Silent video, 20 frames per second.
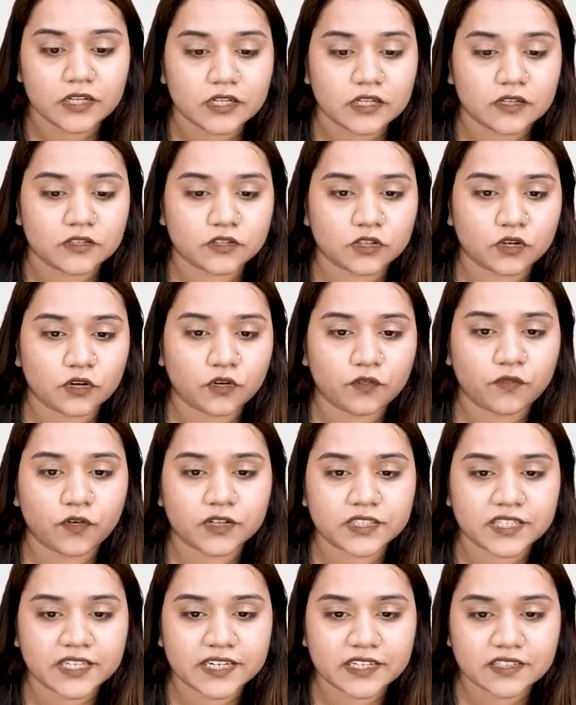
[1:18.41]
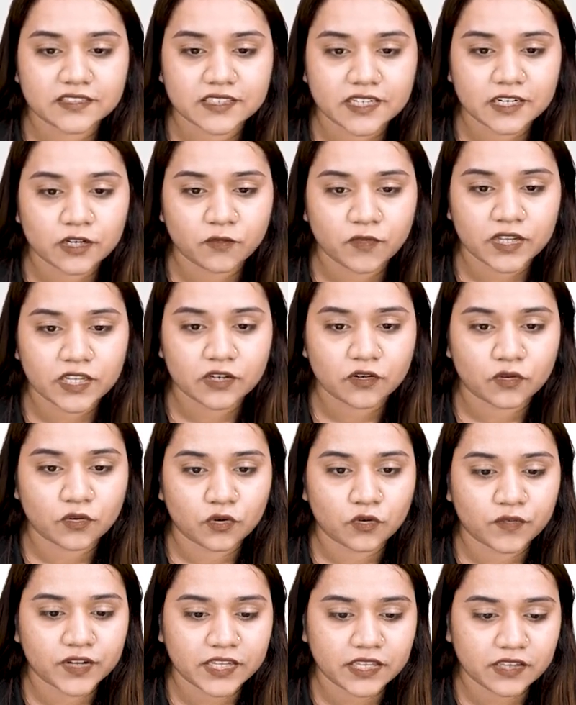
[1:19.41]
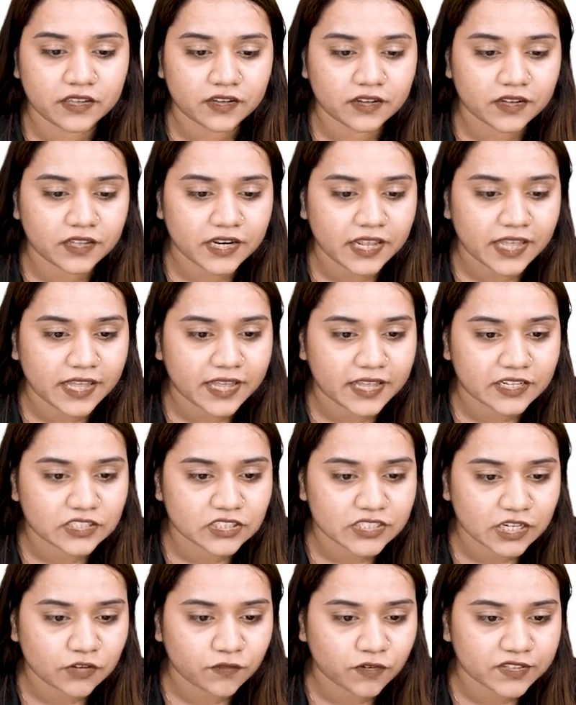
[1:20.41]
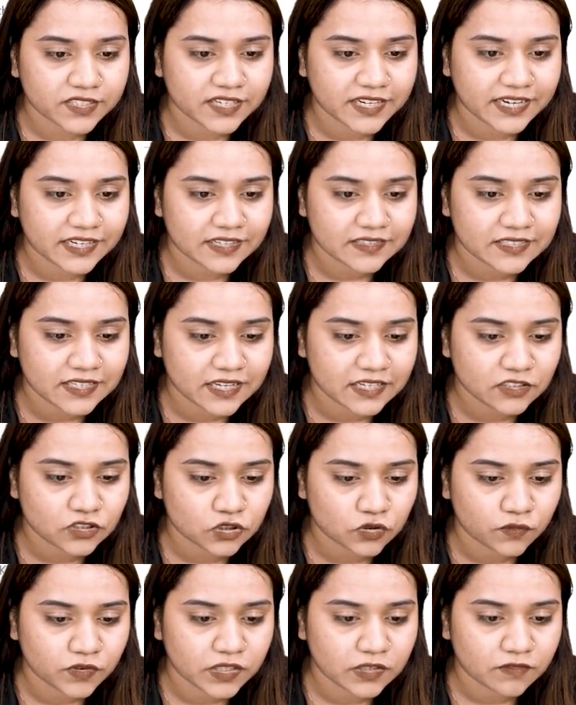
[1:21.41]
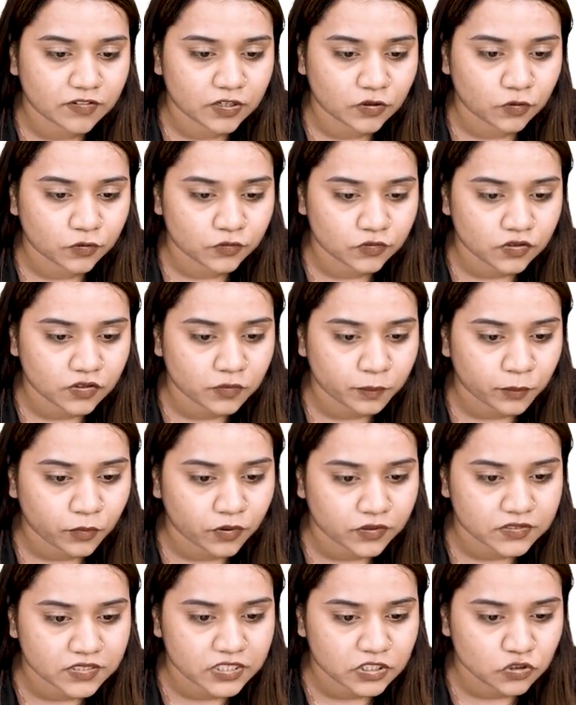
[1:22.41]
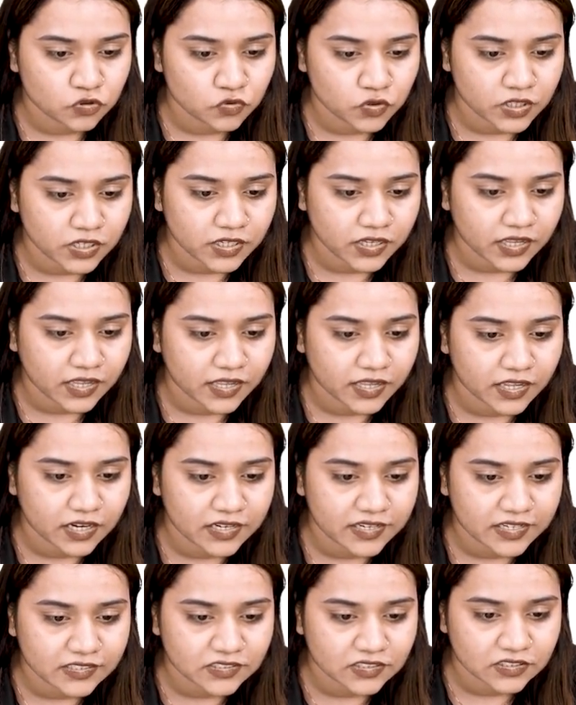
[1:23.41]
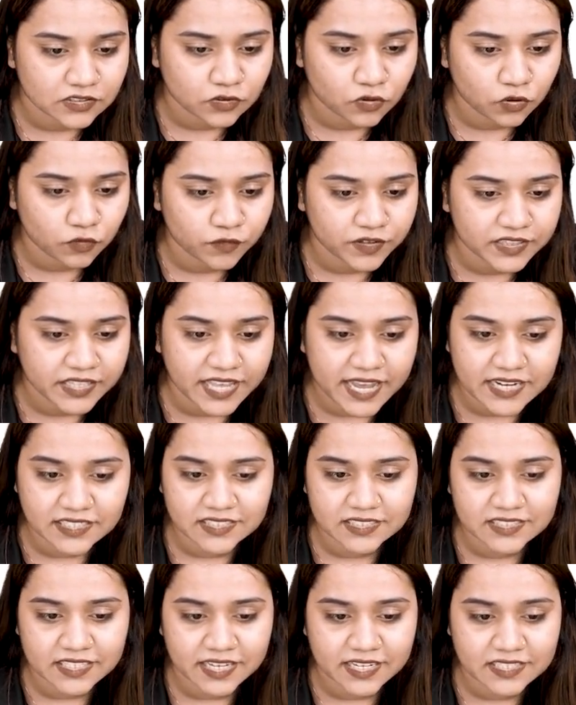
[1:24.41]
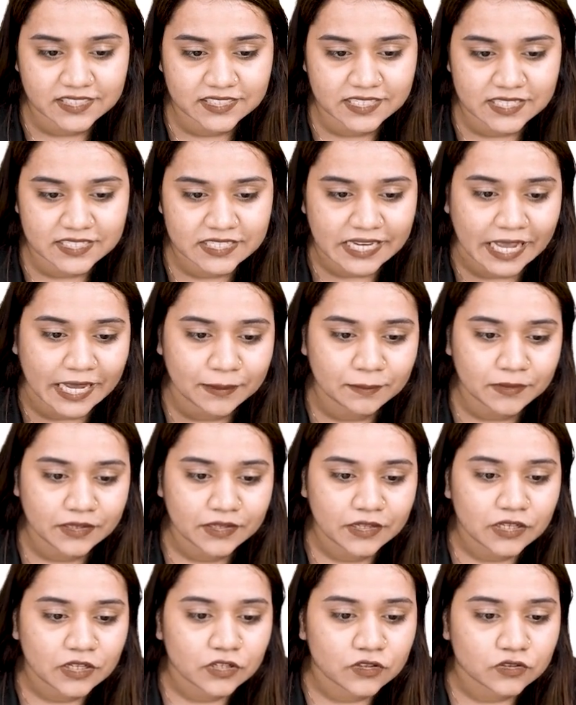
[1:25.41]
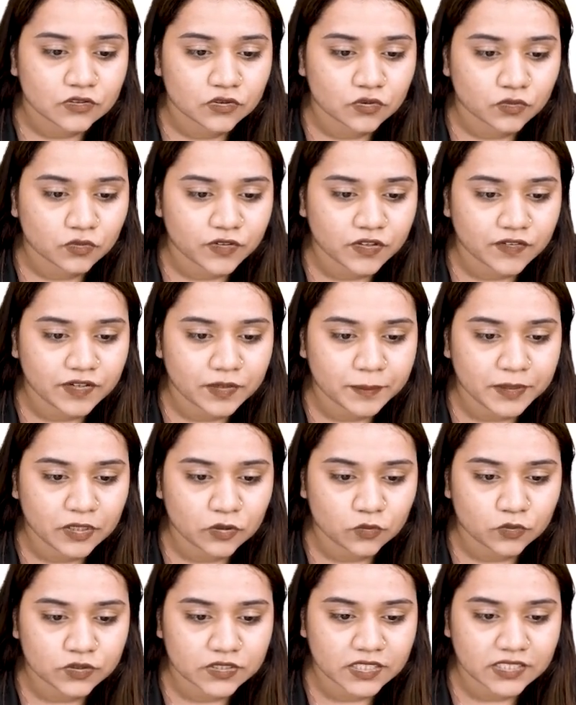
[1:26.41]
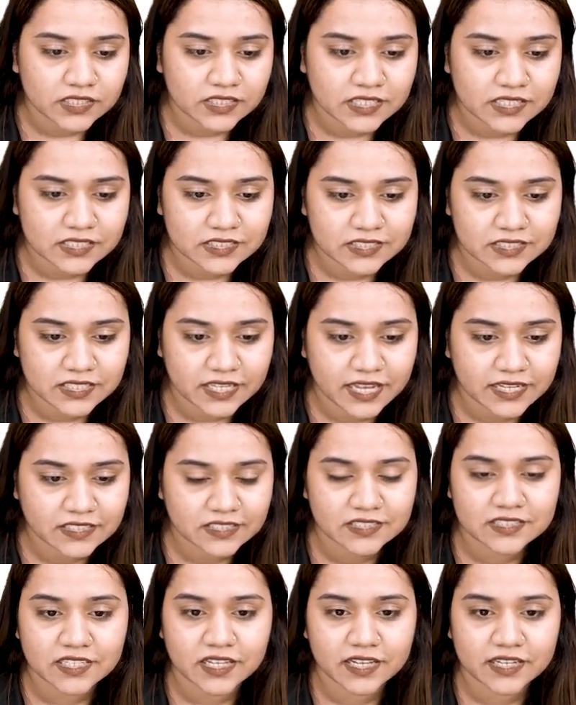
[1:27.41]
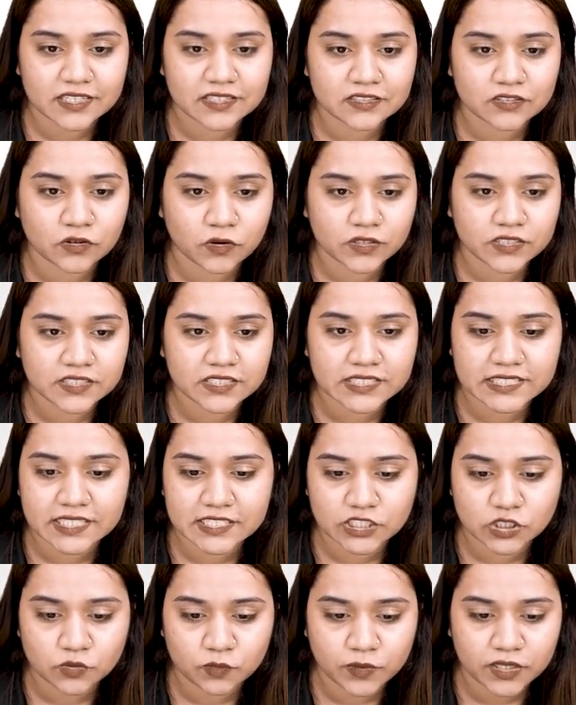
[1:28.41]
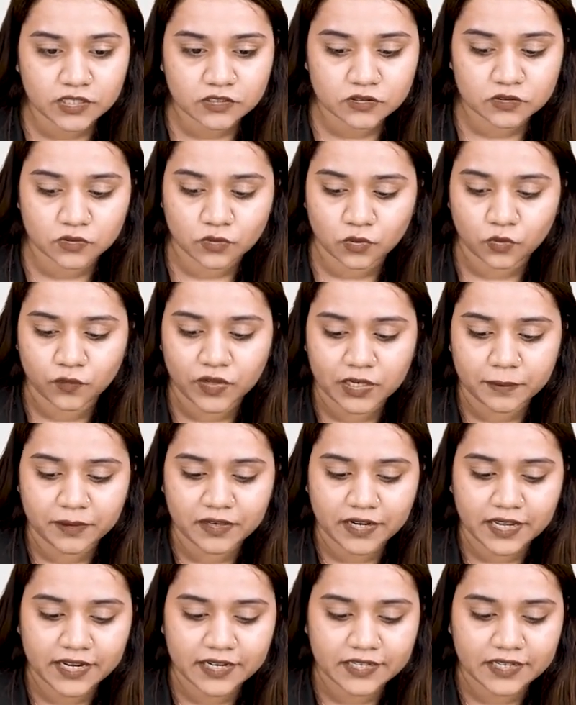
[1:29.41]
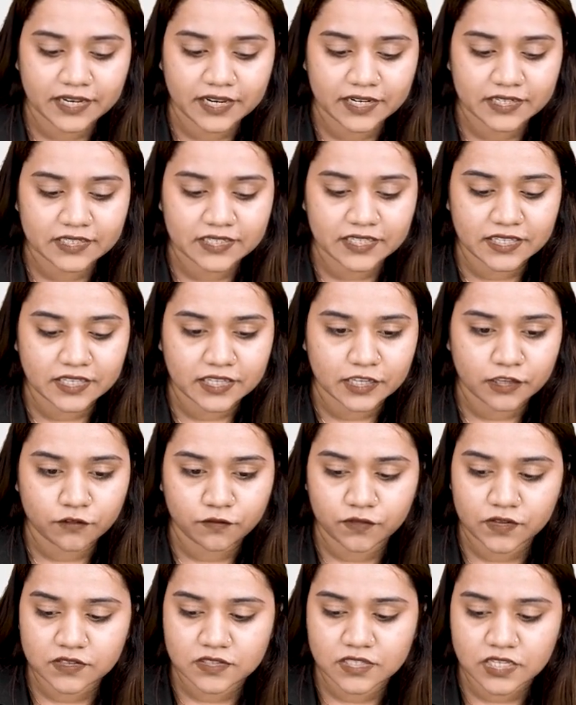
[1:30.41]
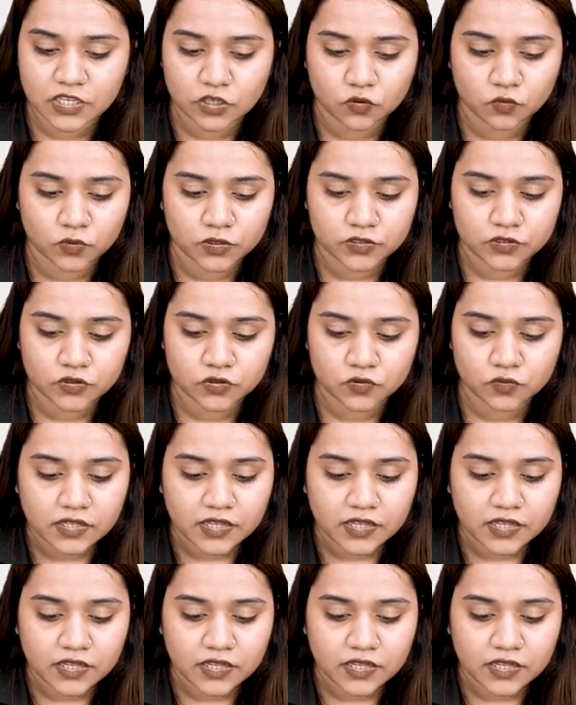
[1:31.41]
So for the dataset, we can go over here and check for the dataset. So we will go to the repository and let's go with the exercise this time. So we will be using this exercise.csv. So we'll be writing df is equals to